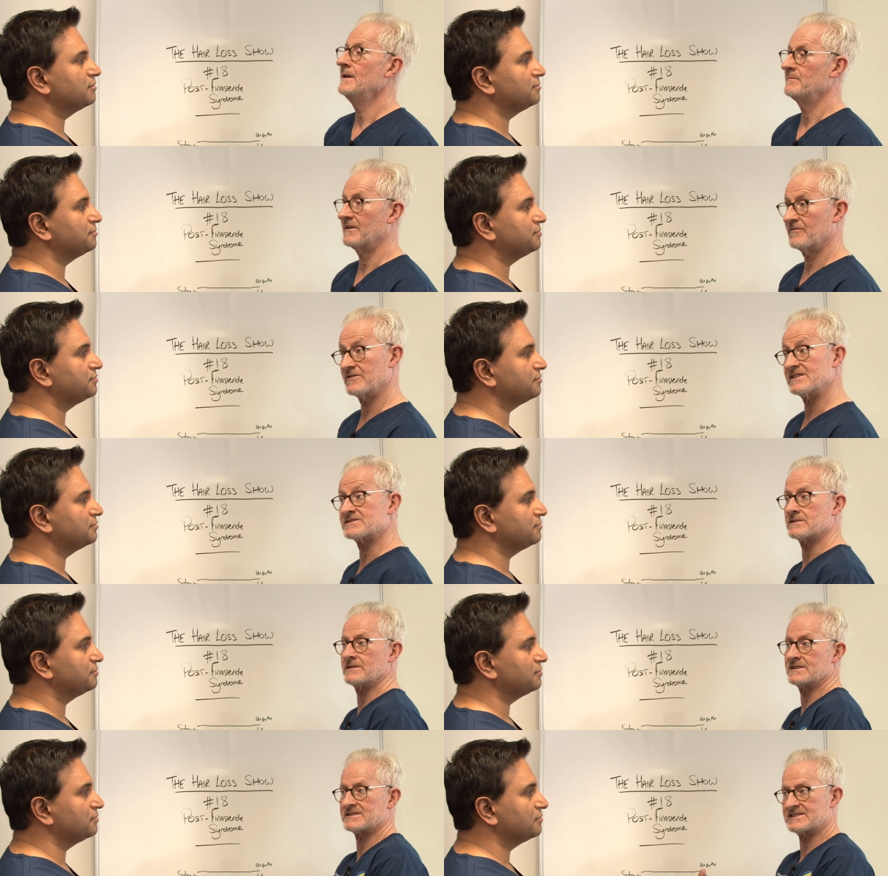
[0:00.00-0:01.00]
Speaker 1: But for this,
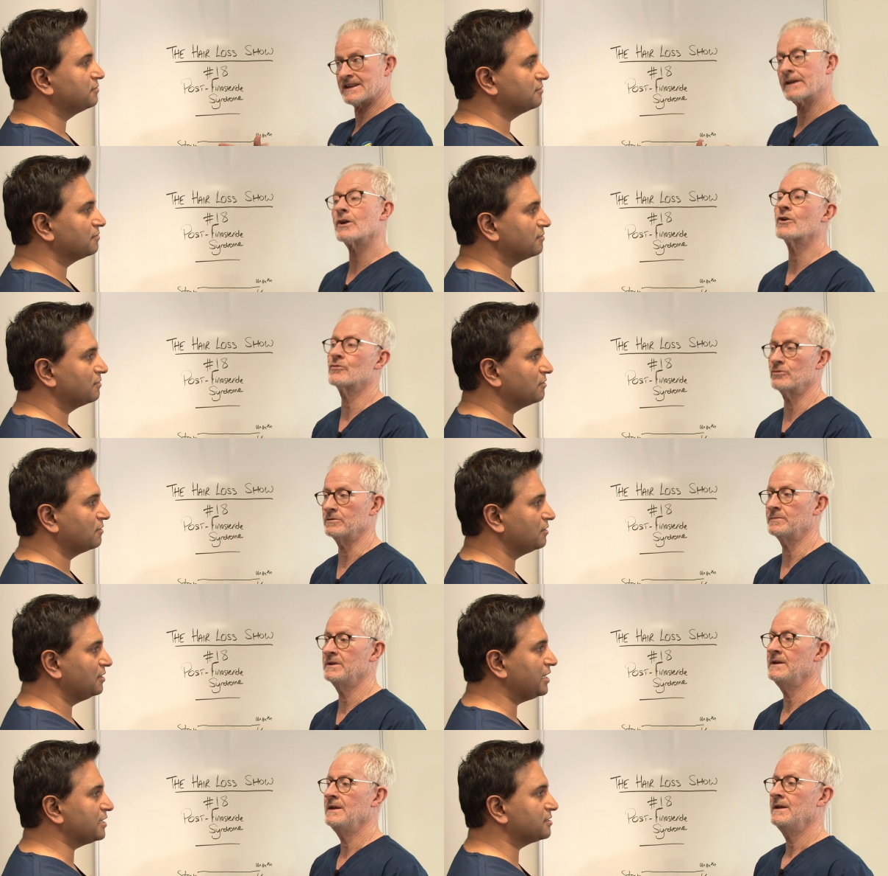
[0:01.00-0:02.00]
this second group,
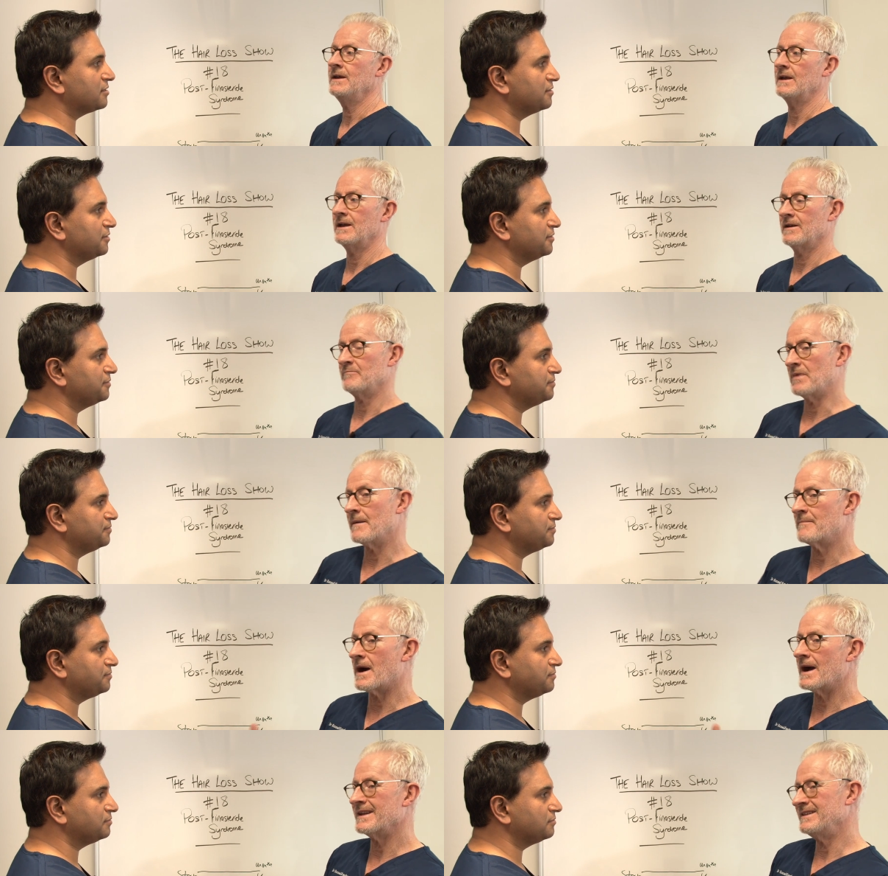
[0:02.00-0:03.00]
yes. Um, by
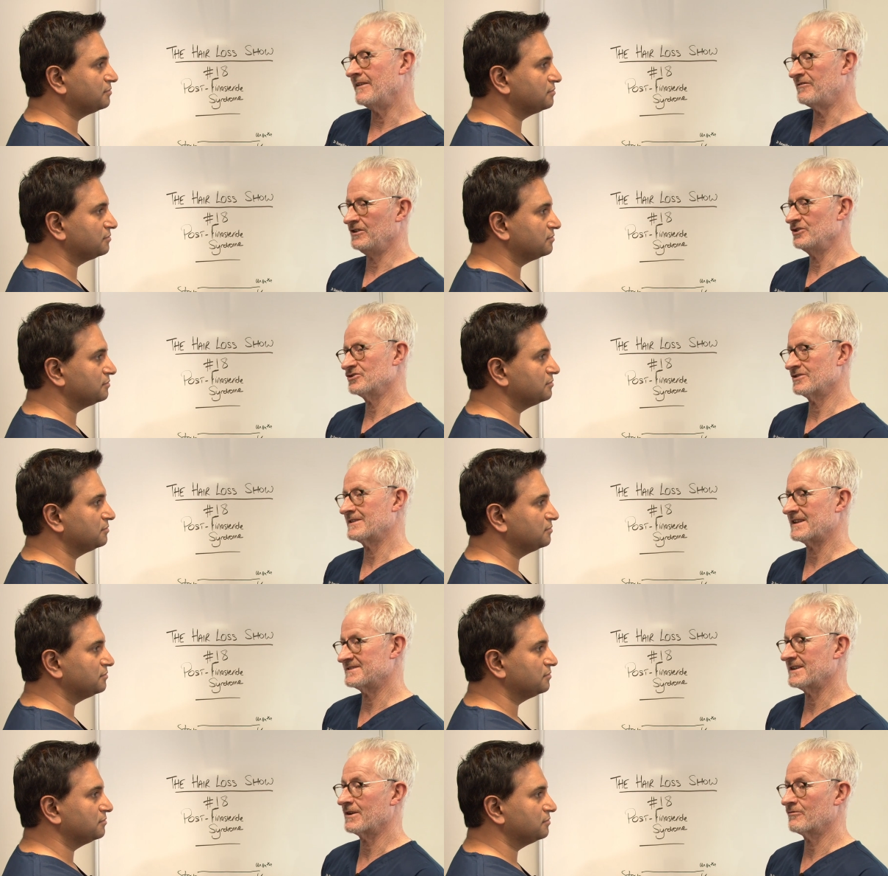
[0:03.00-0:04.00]
my definition,
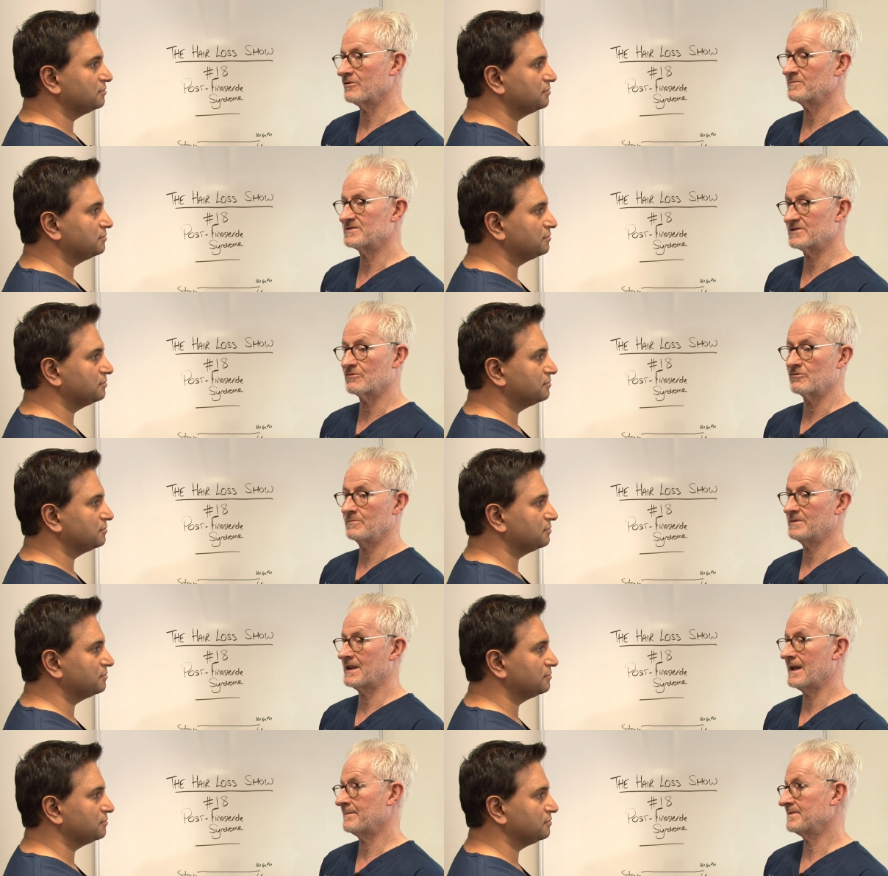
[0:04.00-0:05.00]
that second group is the group
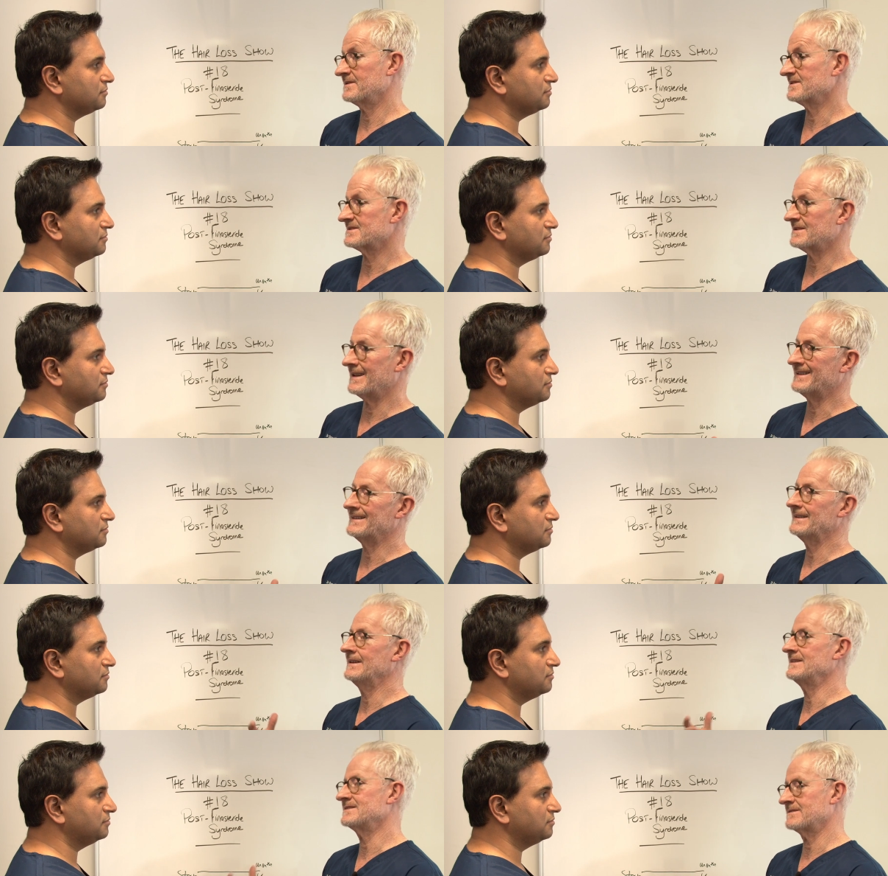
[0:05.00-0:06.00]
that happens at
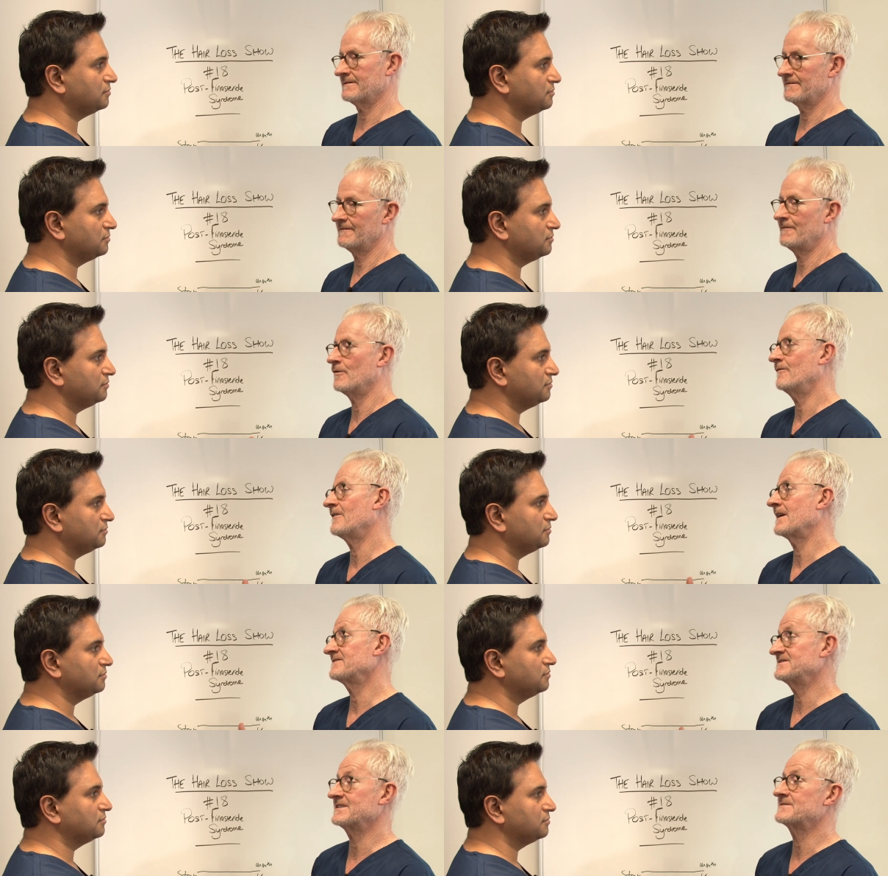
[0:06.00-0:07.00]
least four,
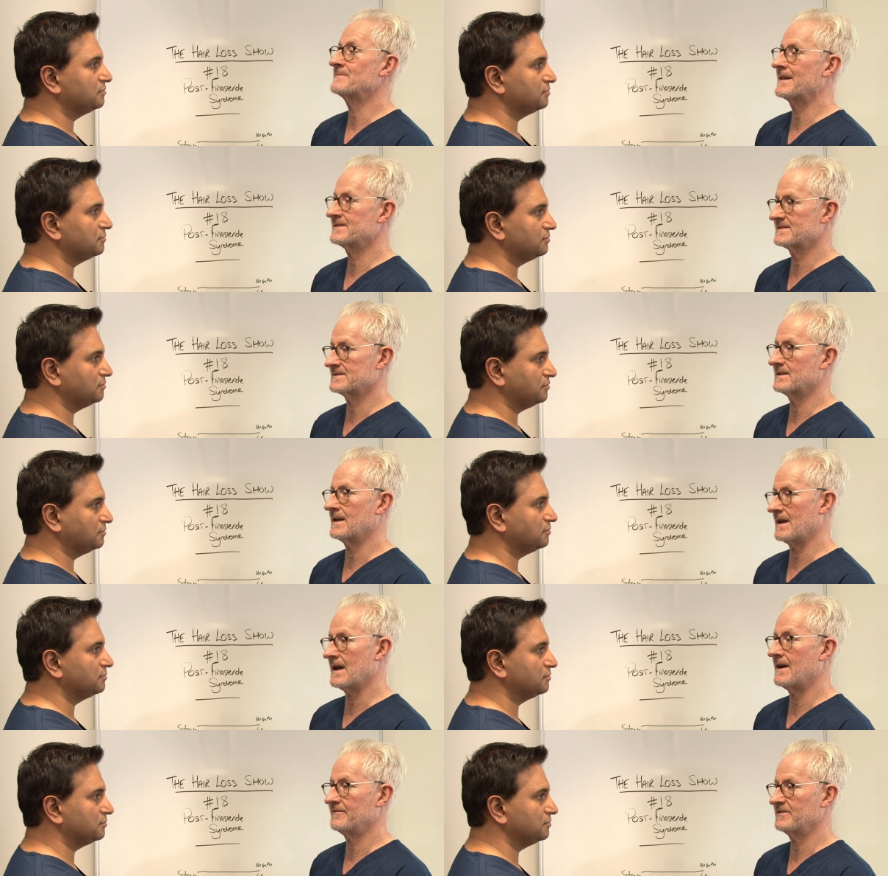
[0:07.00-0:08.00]
five, six months
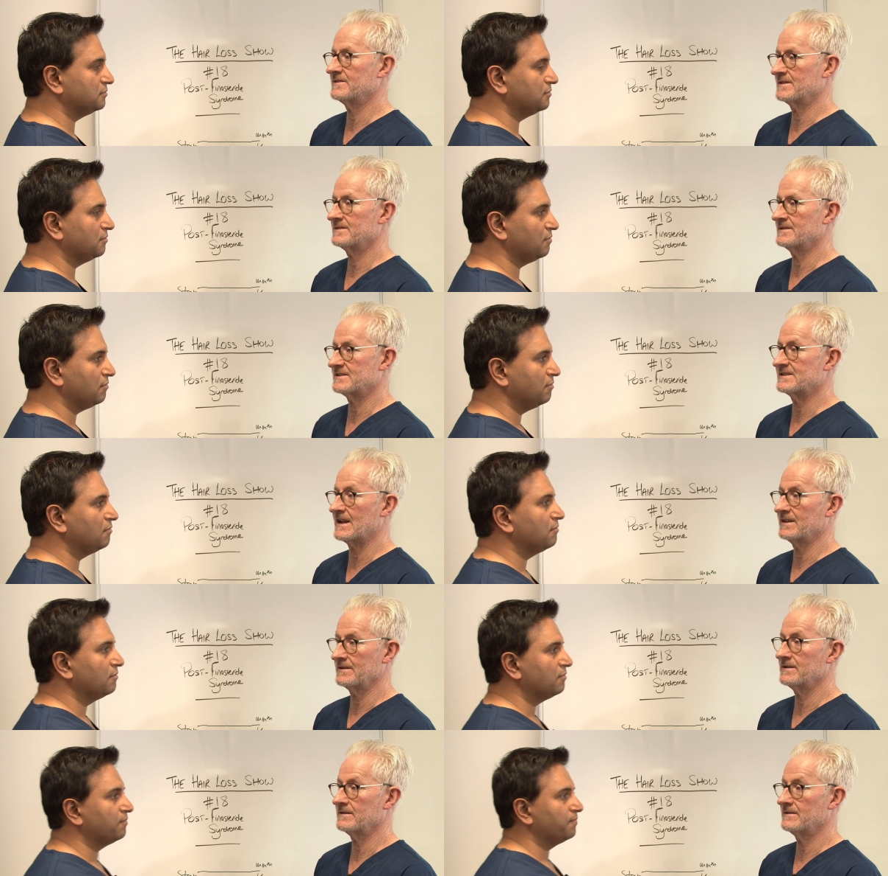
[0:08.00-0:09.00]
after
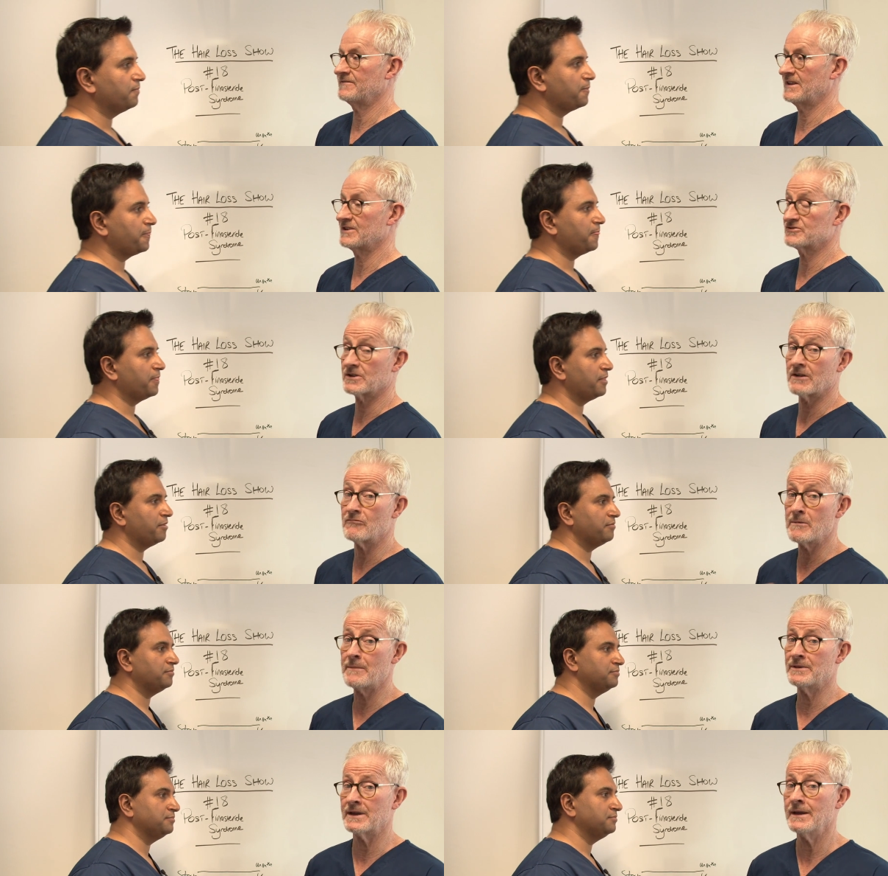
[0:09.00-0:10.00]
starting the finasteride. And
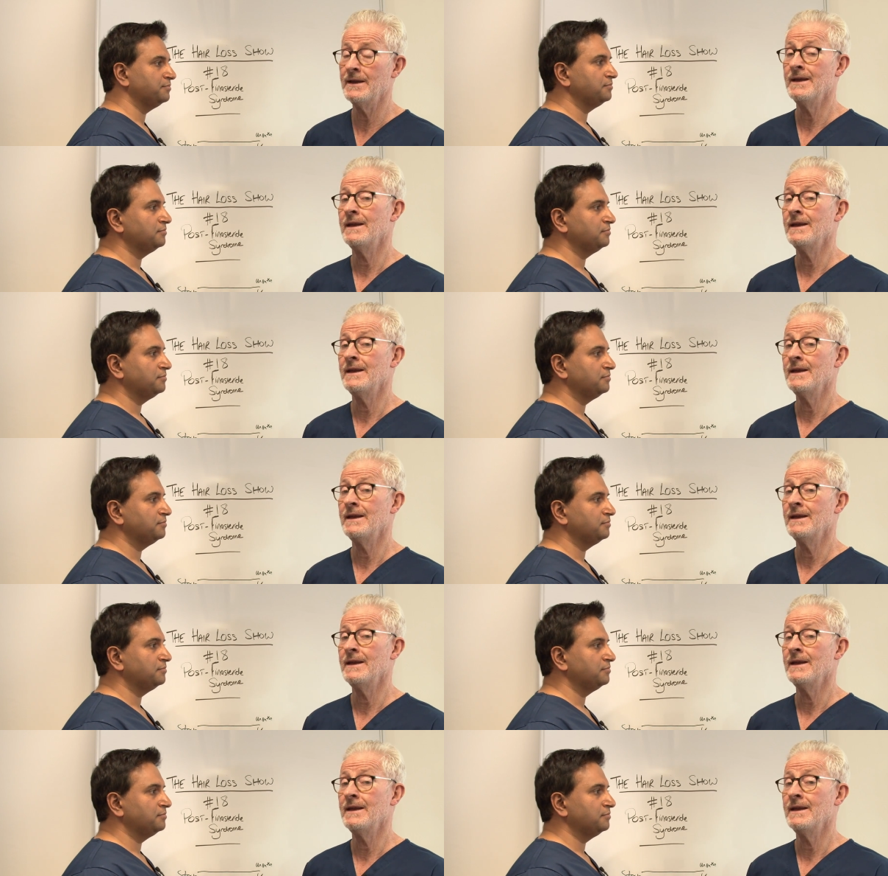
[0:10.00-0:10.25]
remember,